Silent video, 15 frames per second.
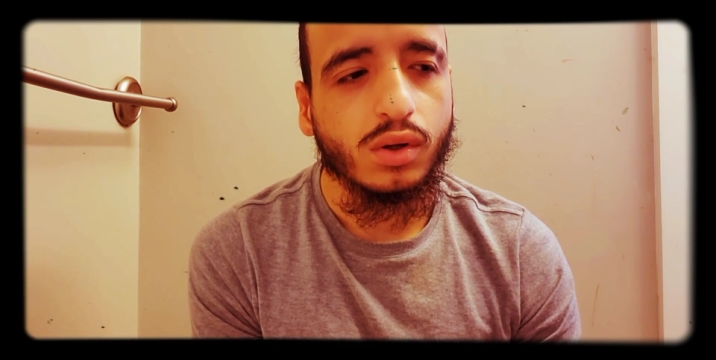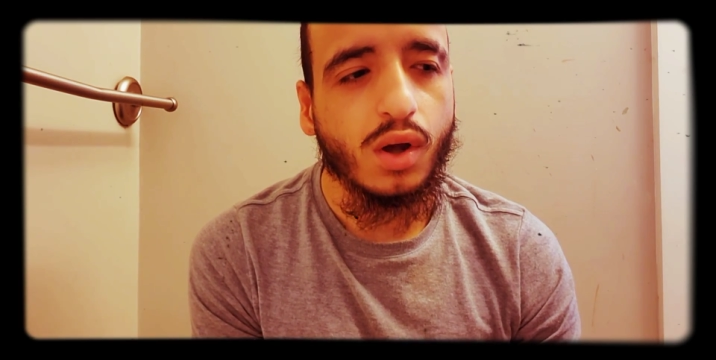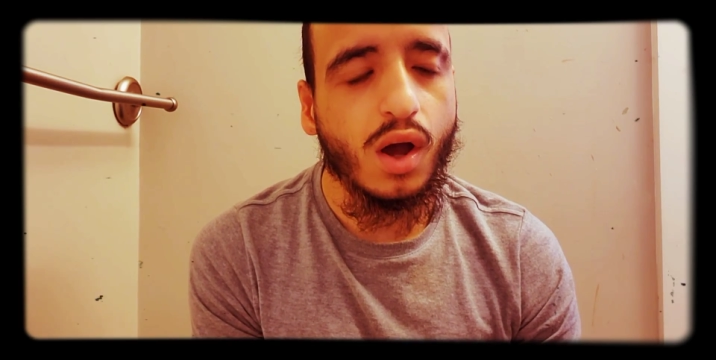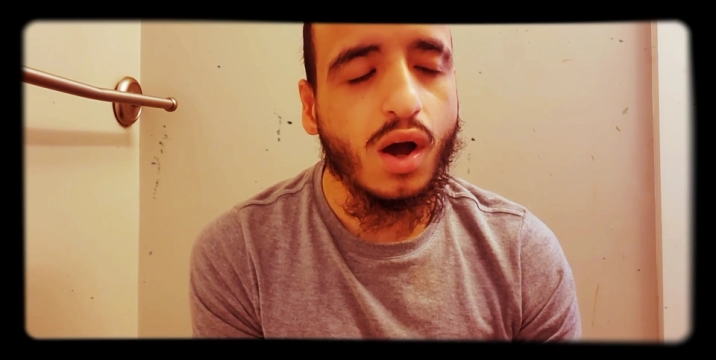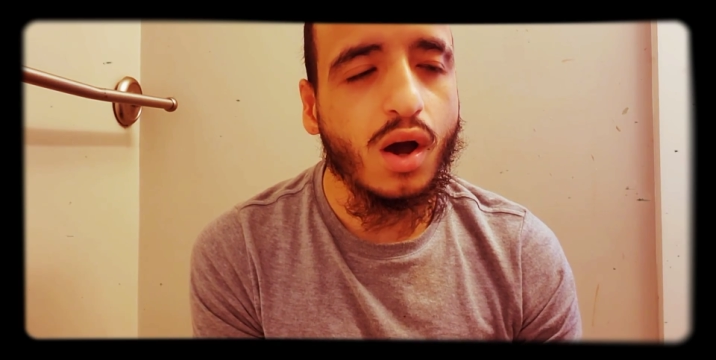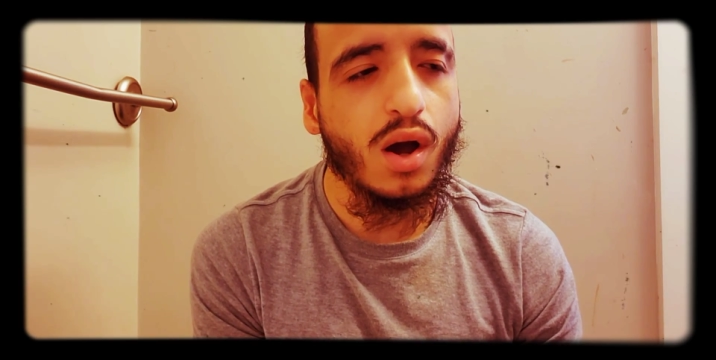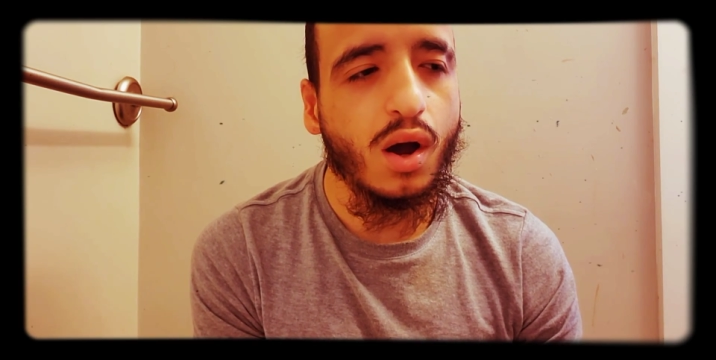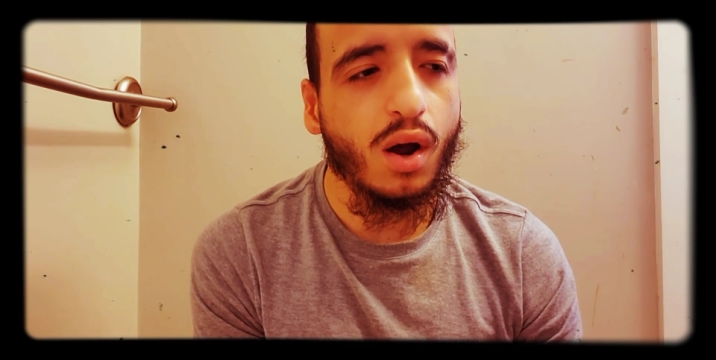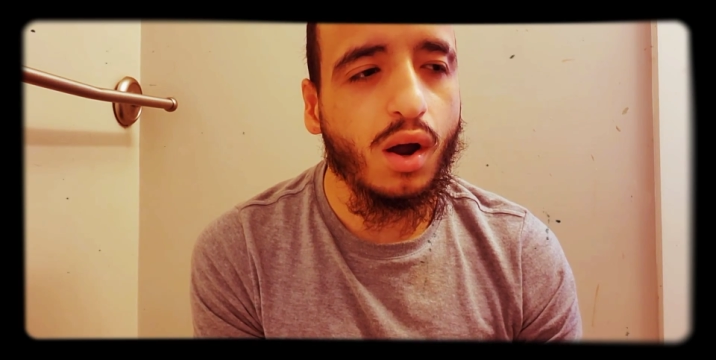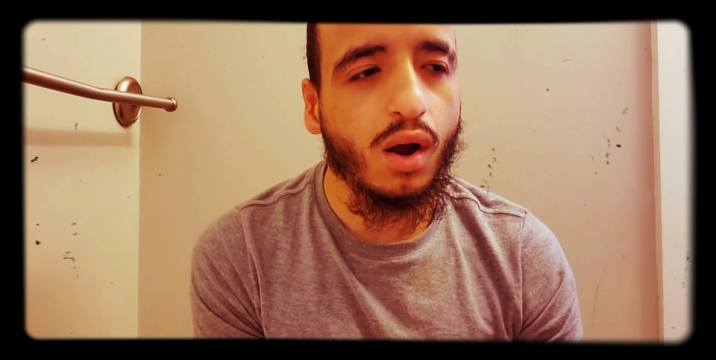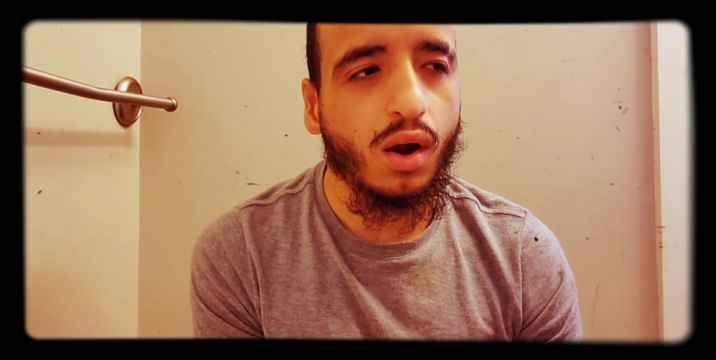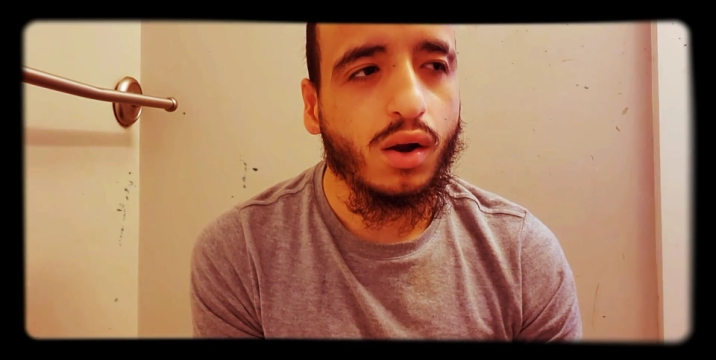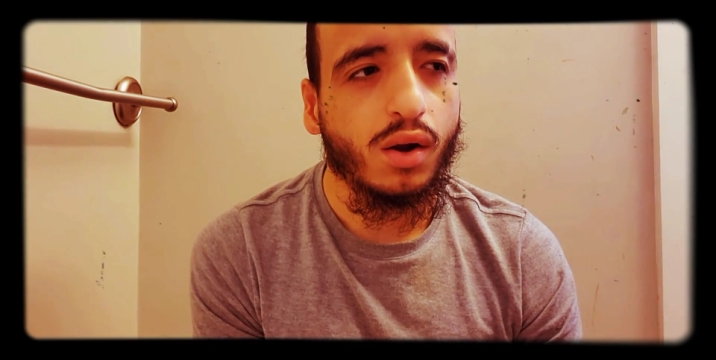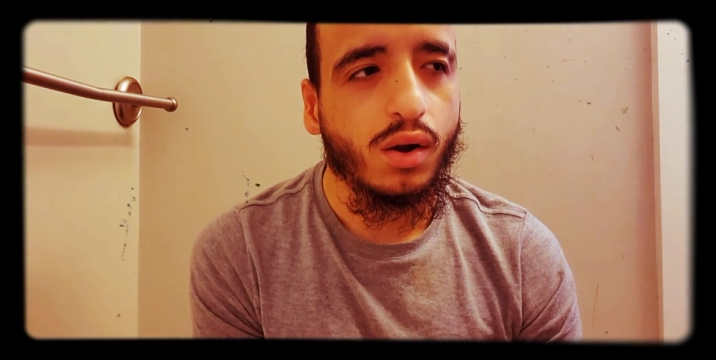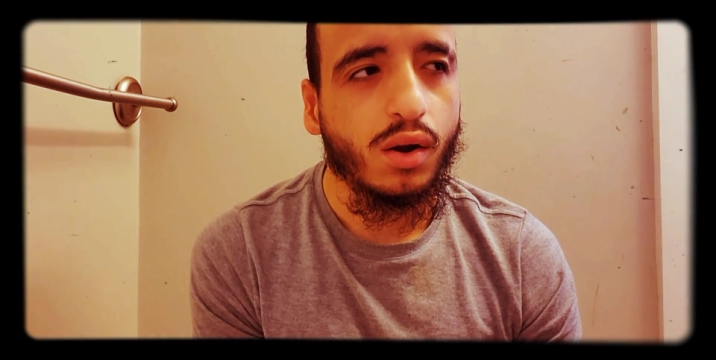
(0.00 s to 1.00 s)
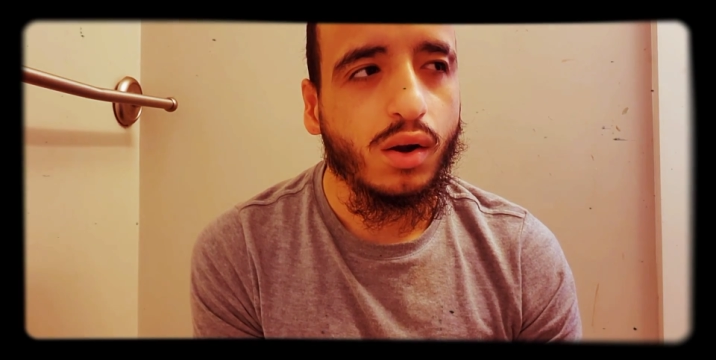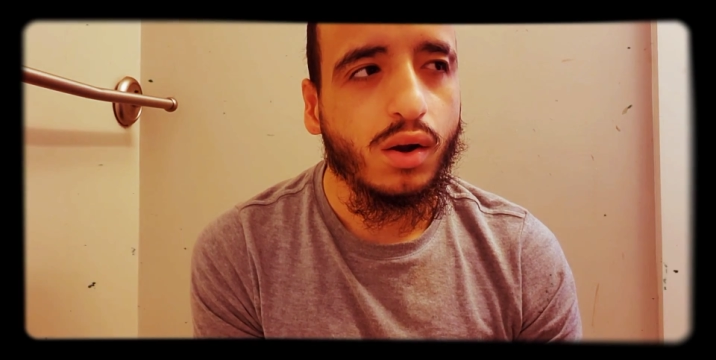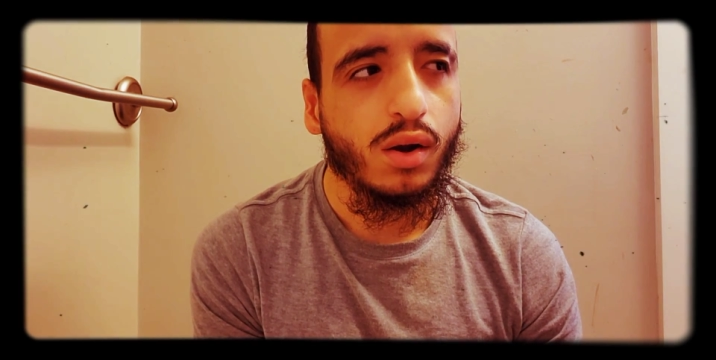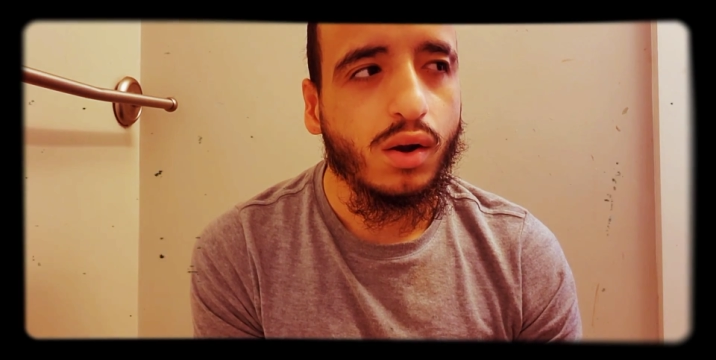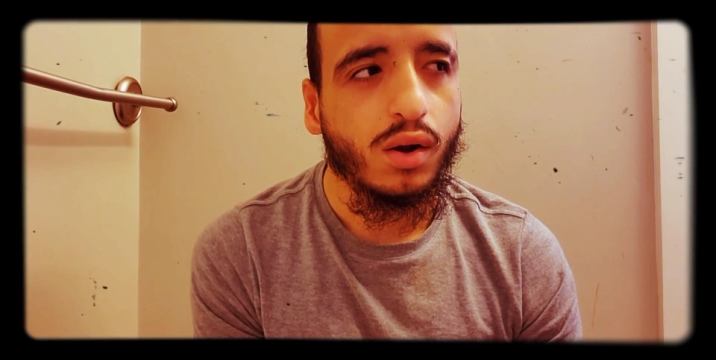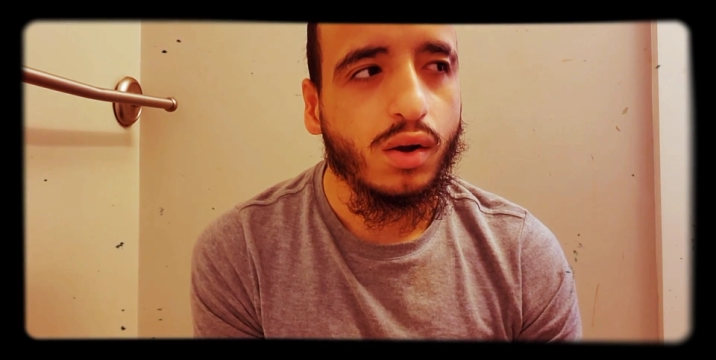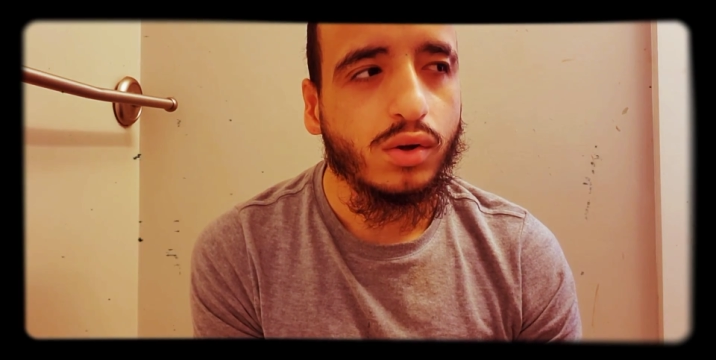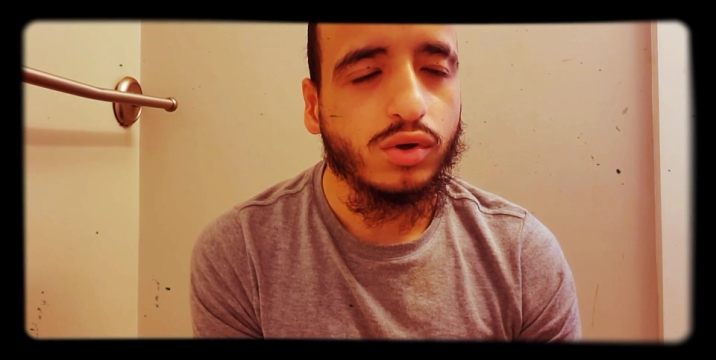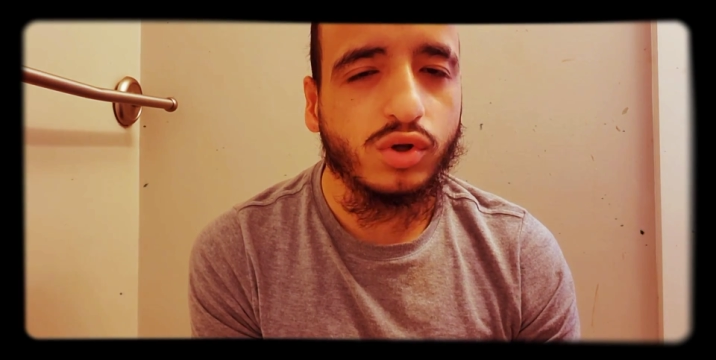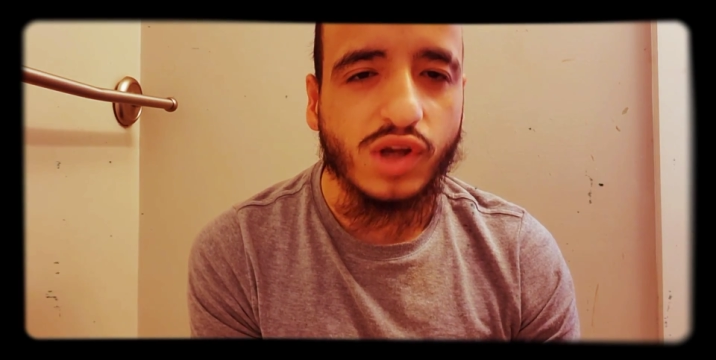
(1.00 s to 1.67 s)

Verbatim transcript: Uh, you